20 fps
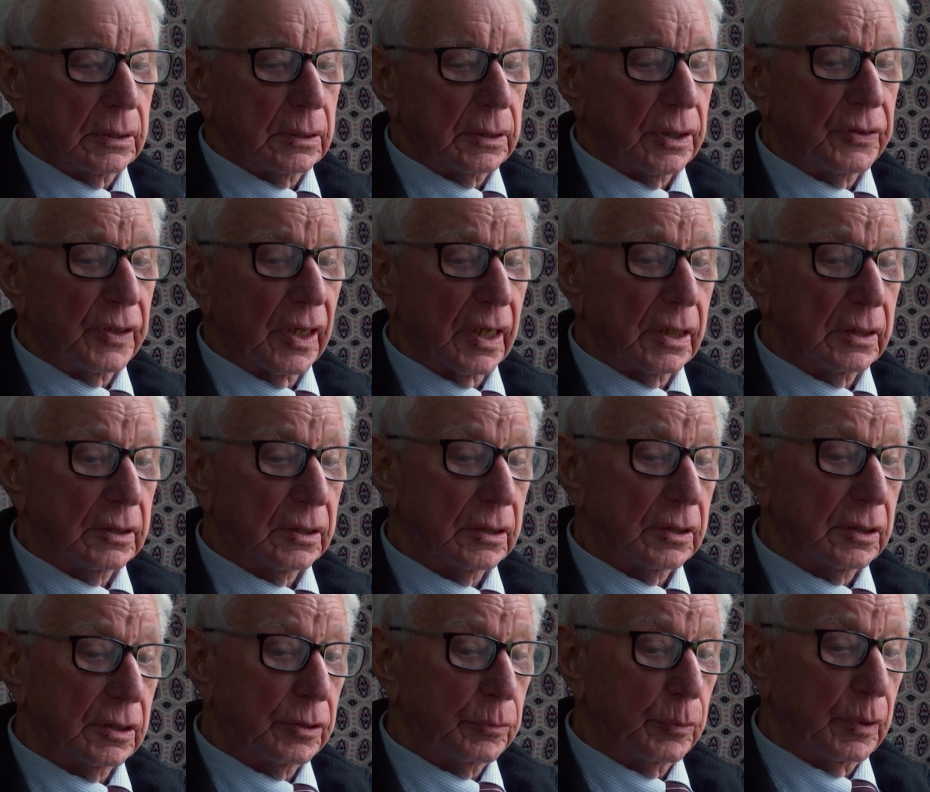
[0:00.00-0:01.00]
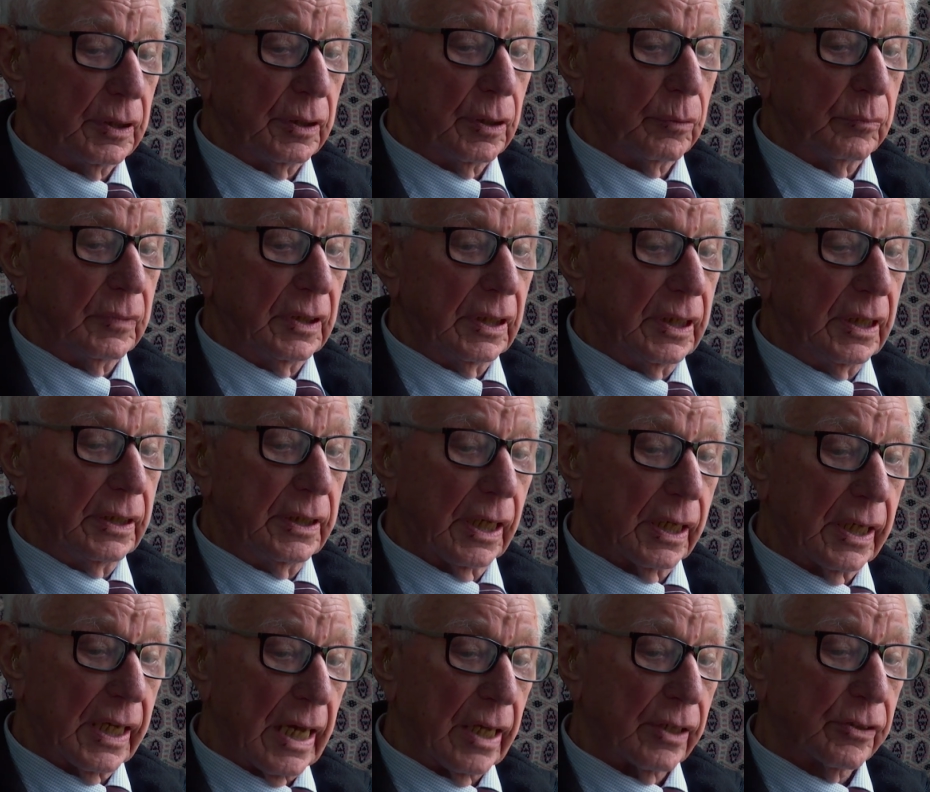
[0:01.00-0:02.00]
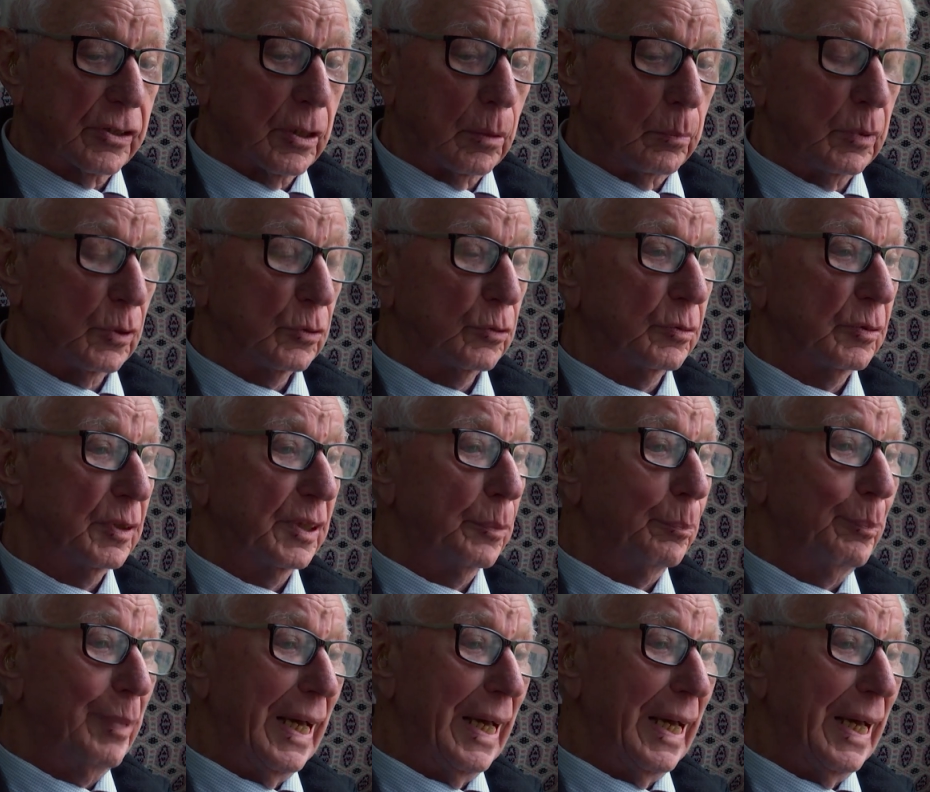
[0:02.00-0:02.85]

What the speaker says: The thing is that we did get troubles with